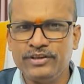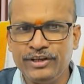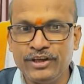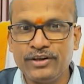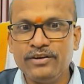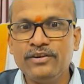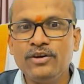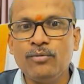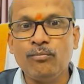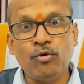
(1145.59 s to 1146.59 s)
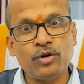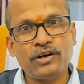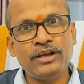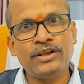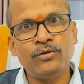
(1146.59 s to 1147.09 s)
Here more
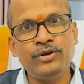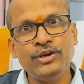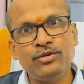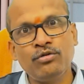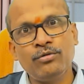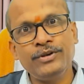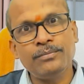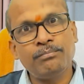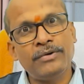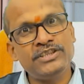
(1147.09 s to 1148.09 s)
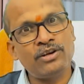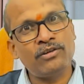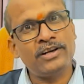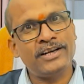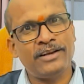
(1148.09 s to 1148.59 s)
clear we need to go with
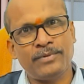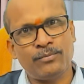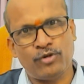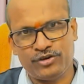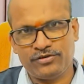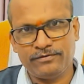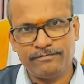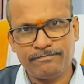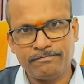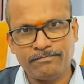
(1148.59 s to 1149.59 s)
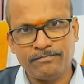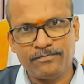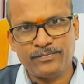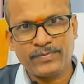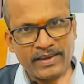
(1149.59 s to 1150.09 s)
Panchalukala type of wash.
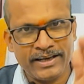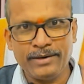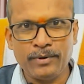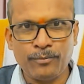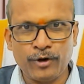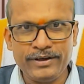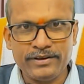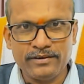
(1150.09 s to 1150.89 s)
Getting my point?